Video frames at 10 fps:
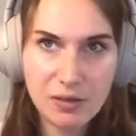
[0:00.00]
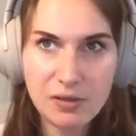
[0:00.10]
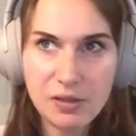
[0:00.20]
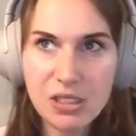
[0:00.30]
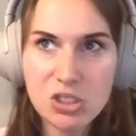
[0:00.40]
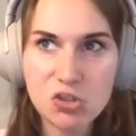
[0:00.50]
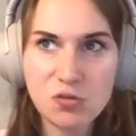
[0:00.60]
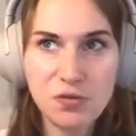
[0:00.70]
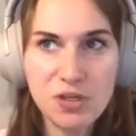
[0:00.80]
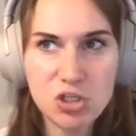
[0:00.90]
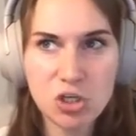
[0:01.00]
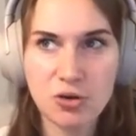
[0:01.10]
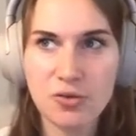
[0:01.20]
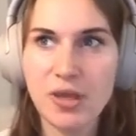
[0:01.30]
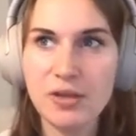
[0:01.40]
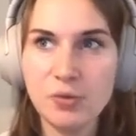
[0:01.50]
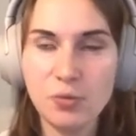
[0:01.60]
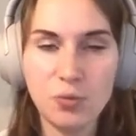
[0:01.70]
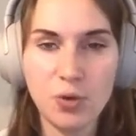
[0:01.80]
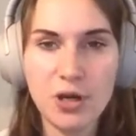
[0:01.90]
each feature that
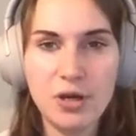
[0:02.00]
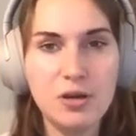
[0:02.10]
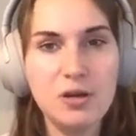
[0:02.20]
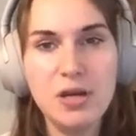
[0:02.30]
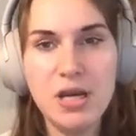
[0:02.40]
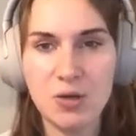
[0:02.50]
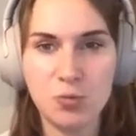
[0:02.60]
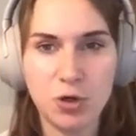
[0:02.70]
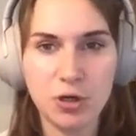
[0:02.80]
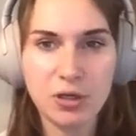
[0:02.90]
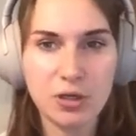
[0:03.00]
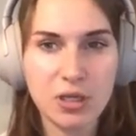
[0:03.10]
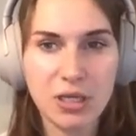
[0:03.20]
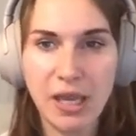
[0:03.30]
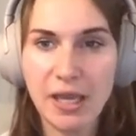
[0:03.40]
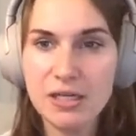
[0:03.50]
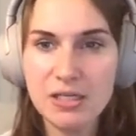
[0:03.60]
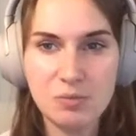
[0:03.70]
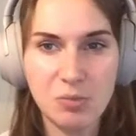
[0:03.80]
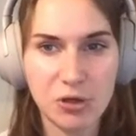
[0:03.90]
one network candidate
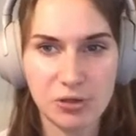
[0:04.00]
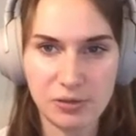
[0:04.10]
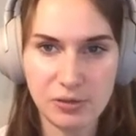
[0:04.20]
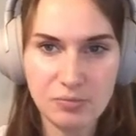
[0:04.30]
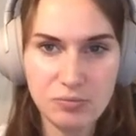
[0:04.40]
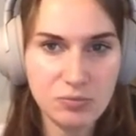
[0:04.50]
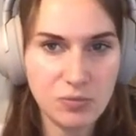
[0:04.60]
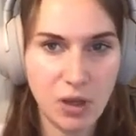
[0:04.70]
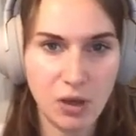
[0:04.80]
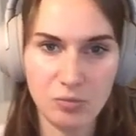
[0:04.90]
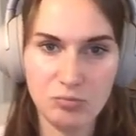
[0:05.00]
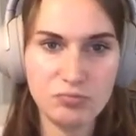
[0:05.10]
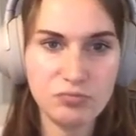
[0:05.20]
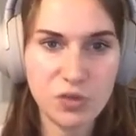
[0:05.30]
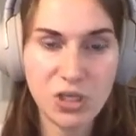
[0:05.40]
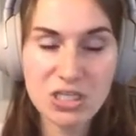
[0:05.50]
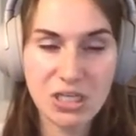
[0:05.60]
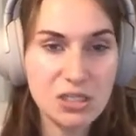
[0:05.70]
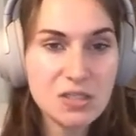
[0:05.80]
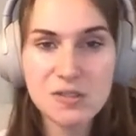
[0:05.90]
model
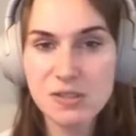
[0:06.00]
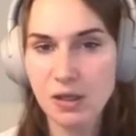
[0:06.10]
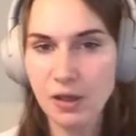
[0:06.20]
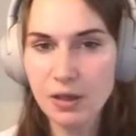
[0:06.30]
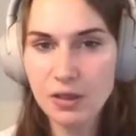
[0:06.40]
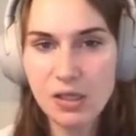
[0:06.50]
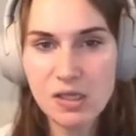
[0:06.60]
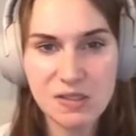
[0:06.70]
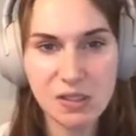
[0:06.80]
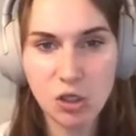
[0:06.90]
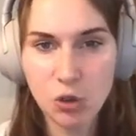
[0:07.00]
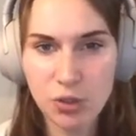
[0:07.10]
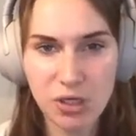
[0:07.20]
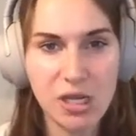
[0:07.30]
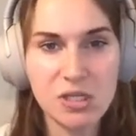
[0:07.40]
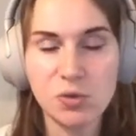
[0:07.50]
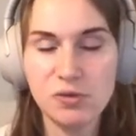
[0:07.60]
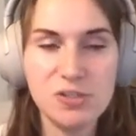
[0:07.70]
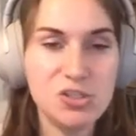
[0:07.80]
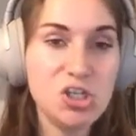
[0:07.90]
contains is encoded as one of
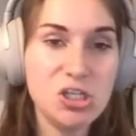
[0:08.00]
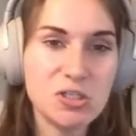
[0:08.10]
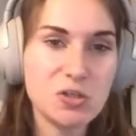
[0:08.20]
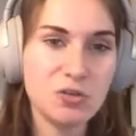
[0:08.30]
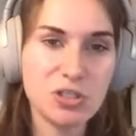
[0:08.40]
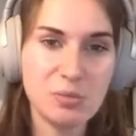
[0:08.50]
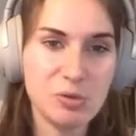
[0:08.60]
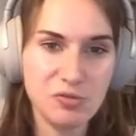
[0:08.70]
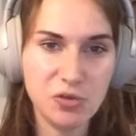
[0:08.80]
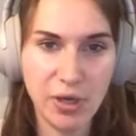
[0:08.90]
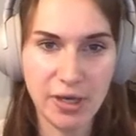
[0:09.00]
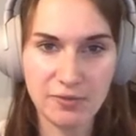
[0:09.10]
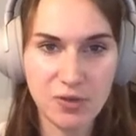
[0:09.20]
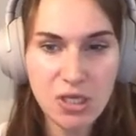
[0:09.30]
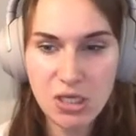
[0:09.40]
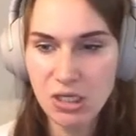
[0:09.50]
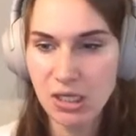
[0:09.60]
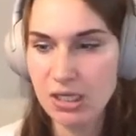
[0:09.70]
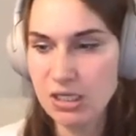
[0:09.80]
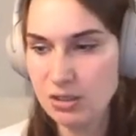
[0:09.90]
these genes. So for example, if you have
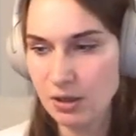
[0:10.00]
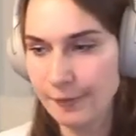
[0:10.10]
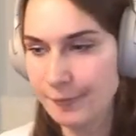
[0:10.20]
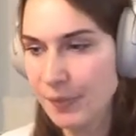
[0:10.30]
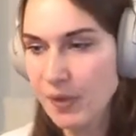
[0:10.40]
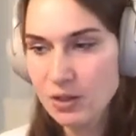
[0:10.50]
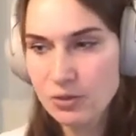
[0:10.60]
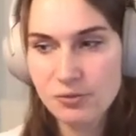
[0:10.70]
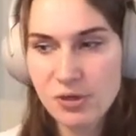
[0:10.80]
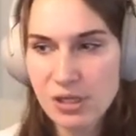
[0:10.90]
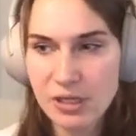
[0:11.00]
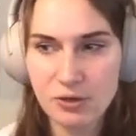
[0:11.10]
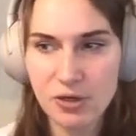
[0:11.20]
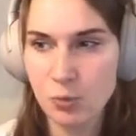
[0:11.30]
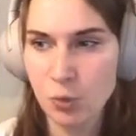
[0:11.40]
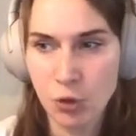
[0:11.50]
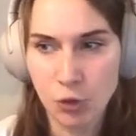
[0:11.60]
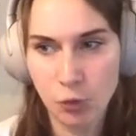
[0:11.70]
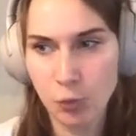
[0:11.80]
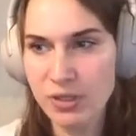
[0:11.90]
a 3-layer network
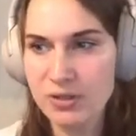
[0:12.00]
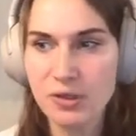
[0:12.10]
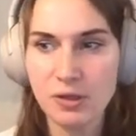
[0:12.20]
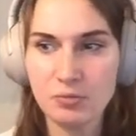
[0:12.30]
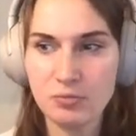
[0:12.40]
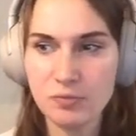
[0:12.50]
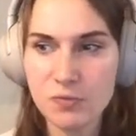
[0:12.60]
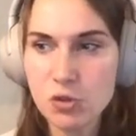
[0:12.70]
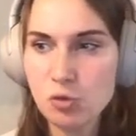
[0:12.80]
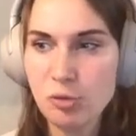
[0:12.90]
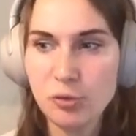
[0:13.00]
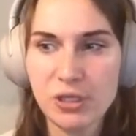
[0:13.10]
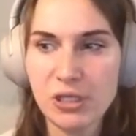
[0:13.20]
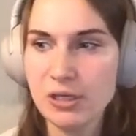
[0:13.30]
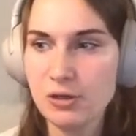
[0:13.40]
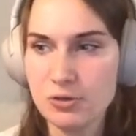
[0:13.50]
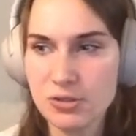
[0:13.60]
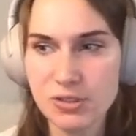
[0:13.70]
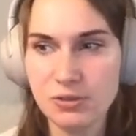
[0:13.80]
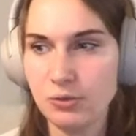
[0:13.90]
with 2 pooling
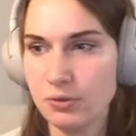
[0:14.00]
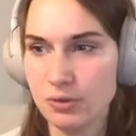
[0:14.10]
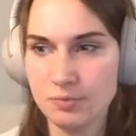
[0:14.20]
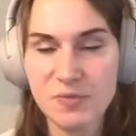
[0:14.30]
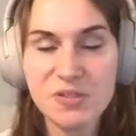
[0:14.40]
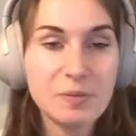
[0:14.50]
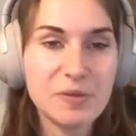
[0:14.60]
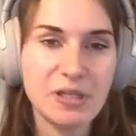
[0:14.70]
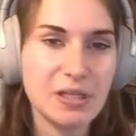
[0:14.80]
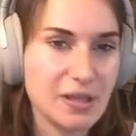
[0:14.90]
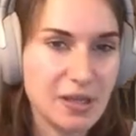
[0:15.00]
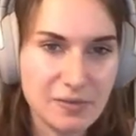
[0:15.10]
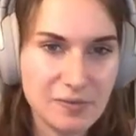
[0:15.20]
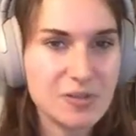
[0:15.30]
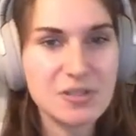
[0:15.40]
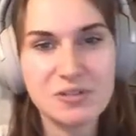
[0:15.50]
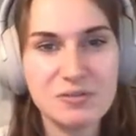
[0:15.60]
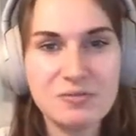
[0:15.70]
layers or something like that, it doesn't